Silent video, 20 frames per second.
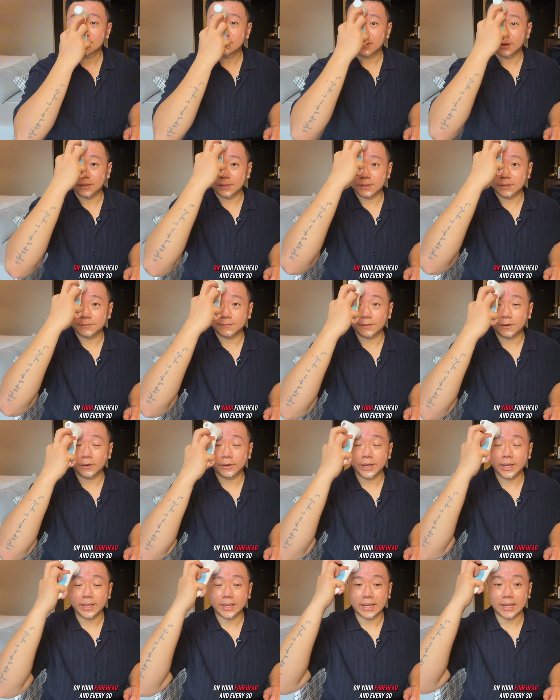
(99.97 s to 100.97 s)
On your
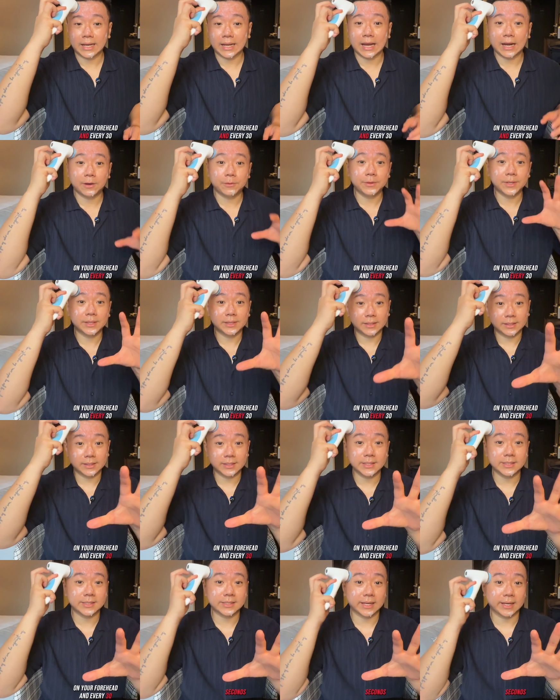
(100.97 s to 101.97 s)
forehead, and every
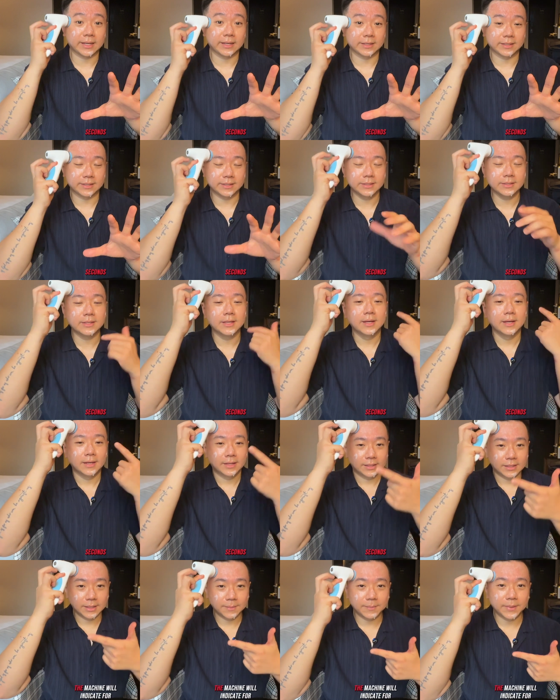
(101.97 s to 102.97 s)
30 seconds
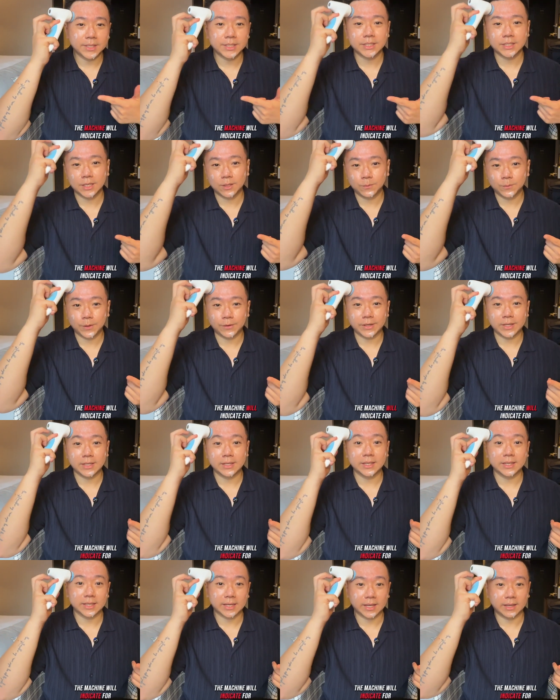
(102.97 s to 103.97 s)
the machine will
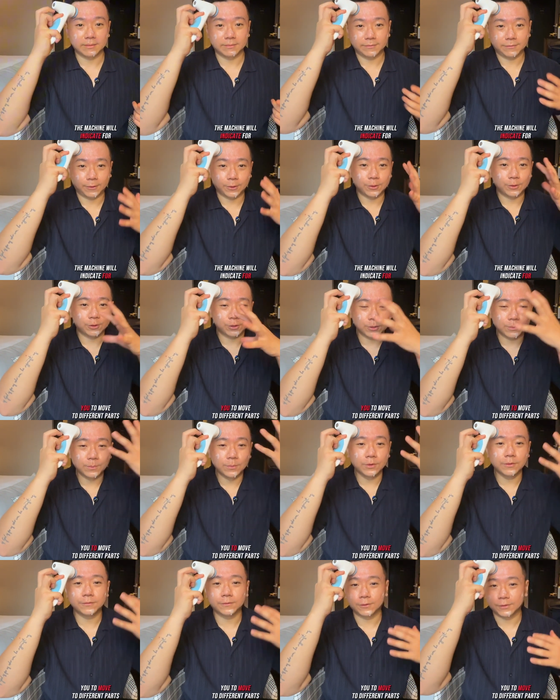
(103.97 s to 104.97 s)
indicate for you to
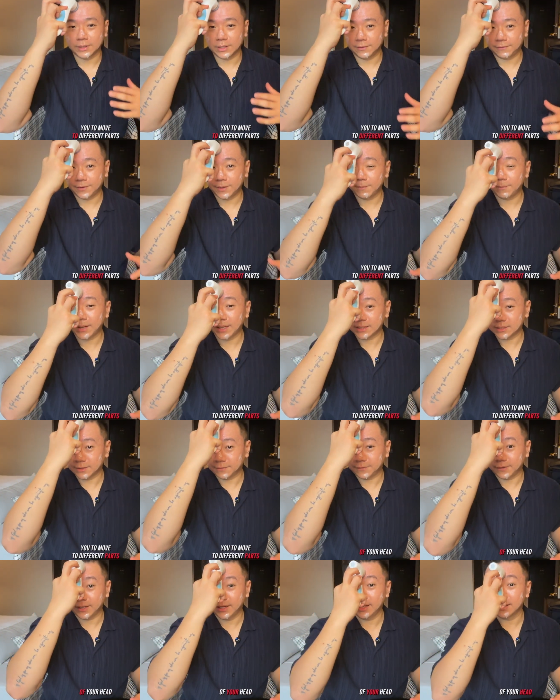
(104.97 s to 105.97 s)
move to different parts
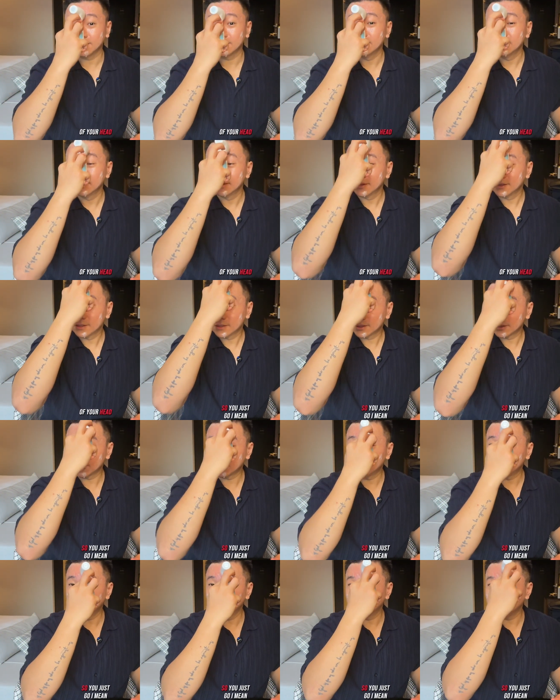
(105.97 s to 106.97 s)
of your head.
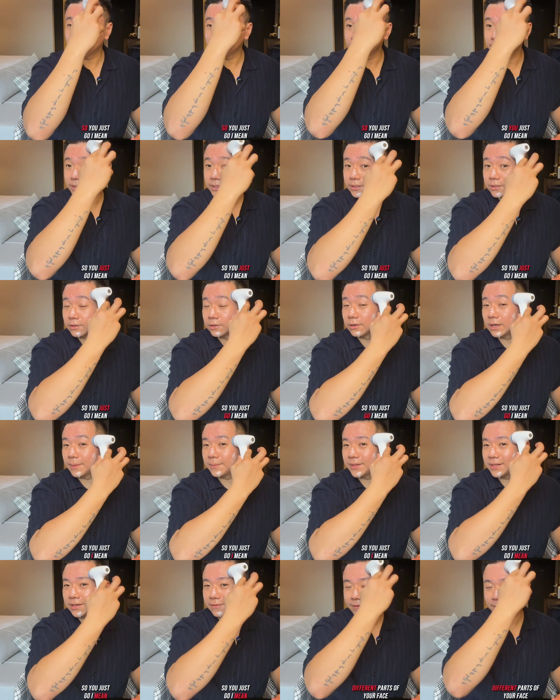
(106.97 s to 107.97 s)
So you just go,
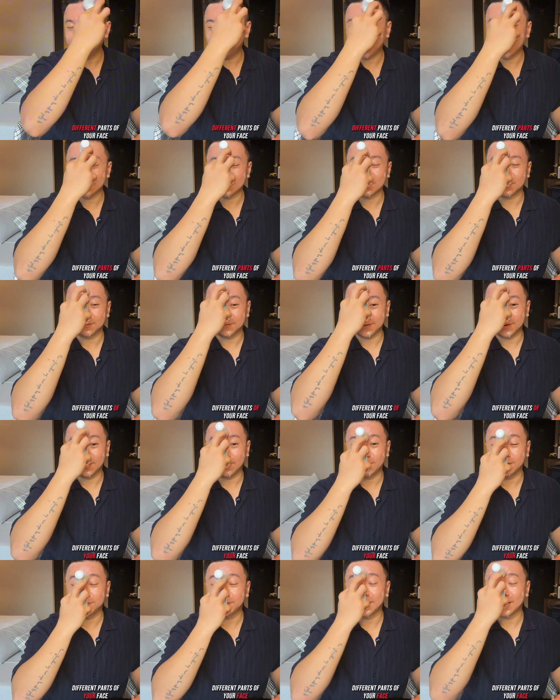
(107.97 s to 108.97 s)
different parts of
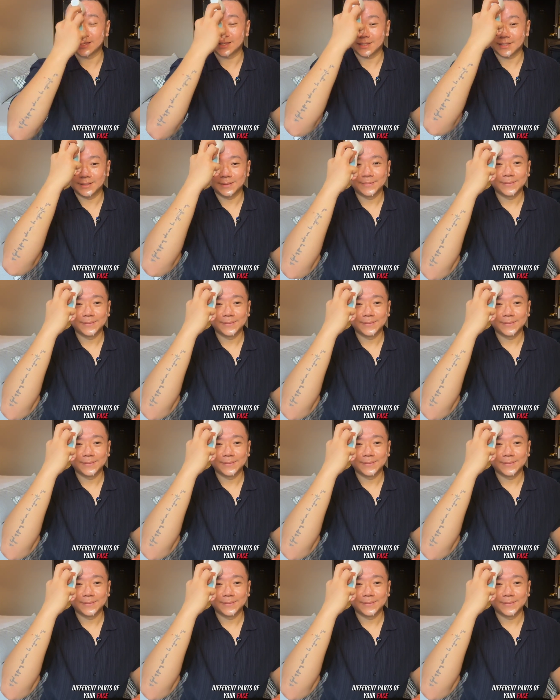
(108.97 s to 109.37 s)
your face.